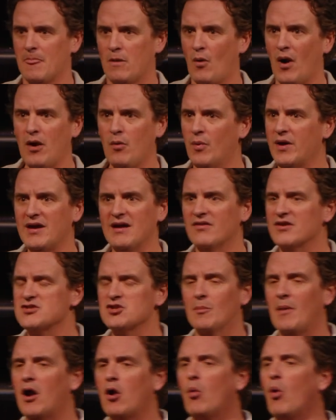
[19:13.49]
right? We get this.
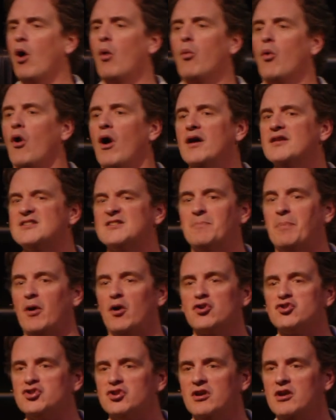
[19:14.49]
No matter where we're at
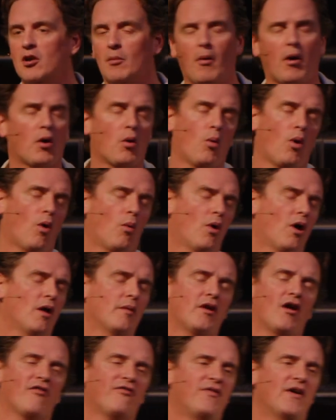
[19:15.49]
spiritually, no matter where we're at
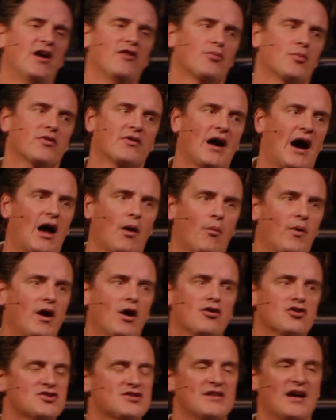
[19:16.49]
in our faith with God, we
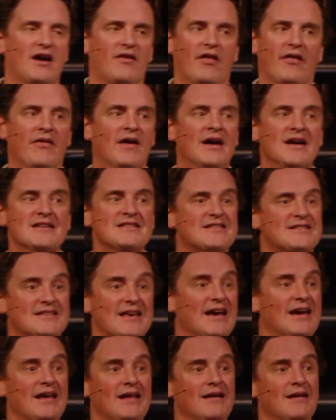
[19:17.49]
understand that
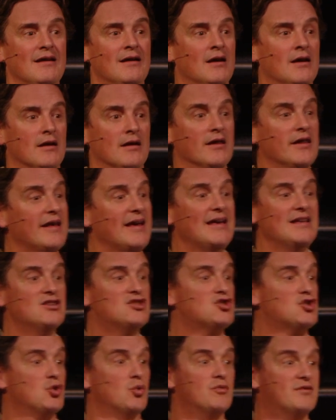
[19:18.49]
sin
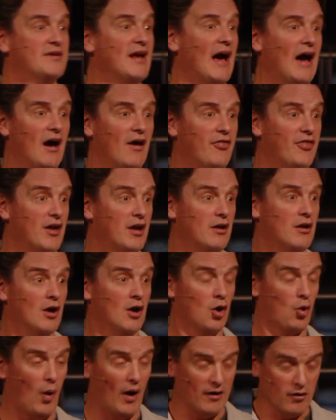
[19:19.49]
leads to death. It
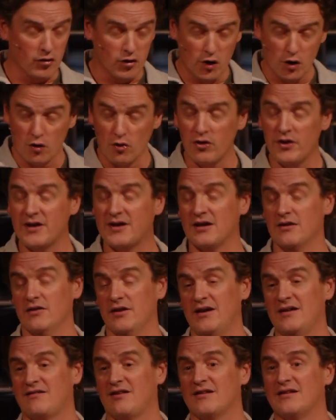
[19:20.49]
quite literally can
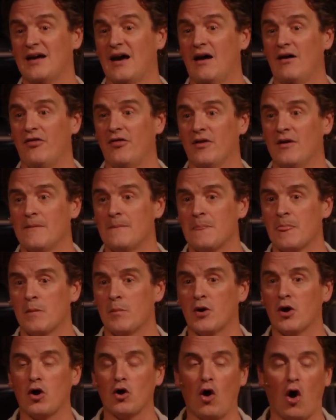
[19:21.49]
lead to death,
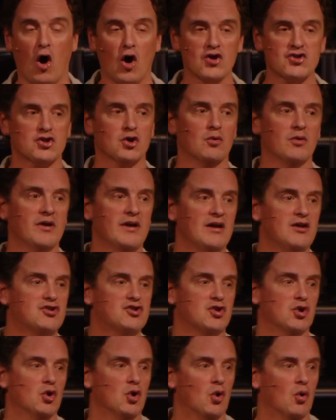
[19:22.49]
but it can also lead
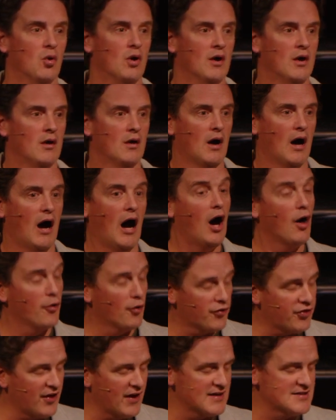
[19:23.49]
to
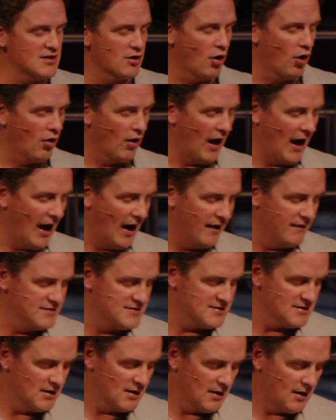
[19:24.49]
other things in our
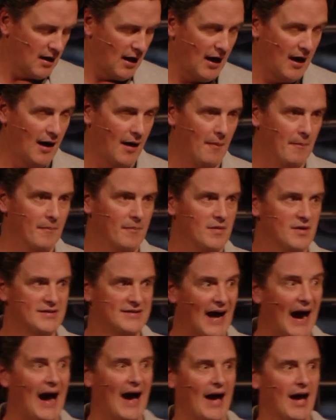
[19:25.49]
lives
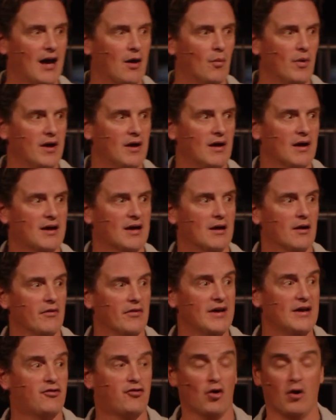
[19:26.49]
dying. It can
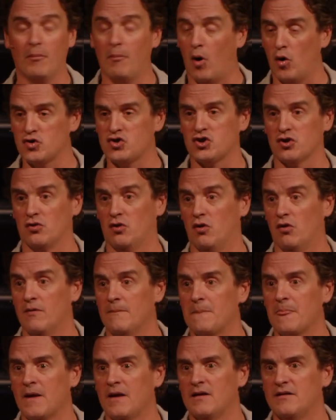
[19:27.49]
lead to emotional
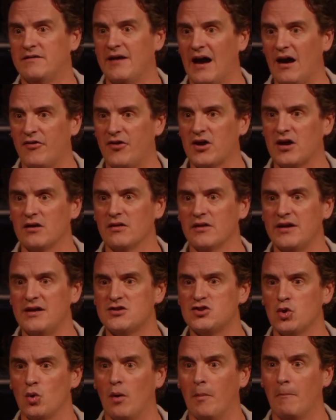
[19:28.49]
death. It can
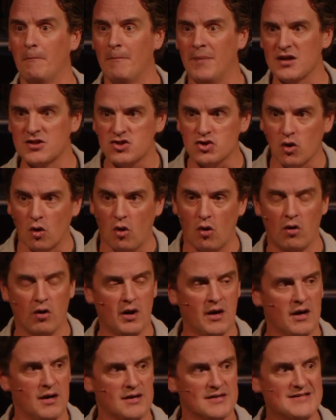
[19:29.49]
lead to a mental
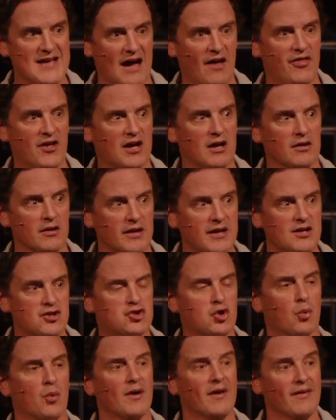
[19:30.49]
death. It can lead
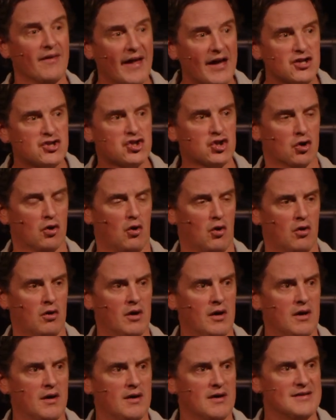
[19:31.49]
to relational
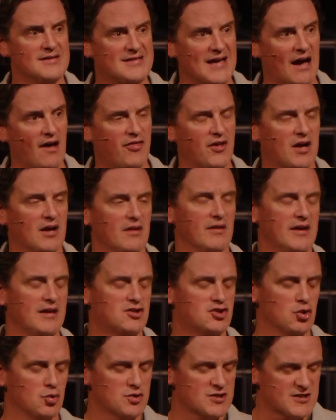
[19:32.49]
death. It can
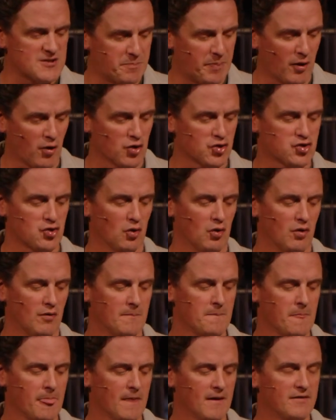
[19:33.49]
lead to spiritual
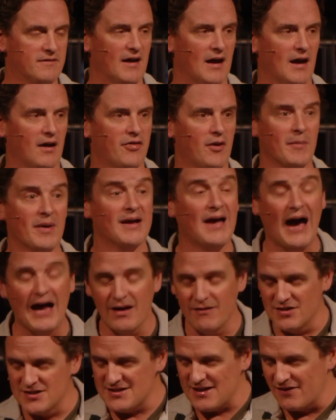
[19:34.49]
death. I mean, God
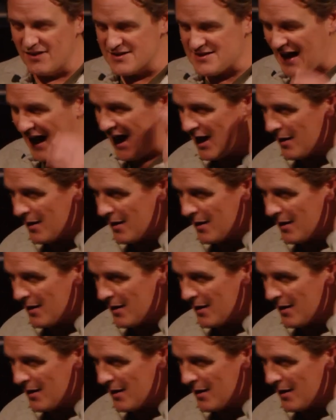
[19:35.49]
even said this to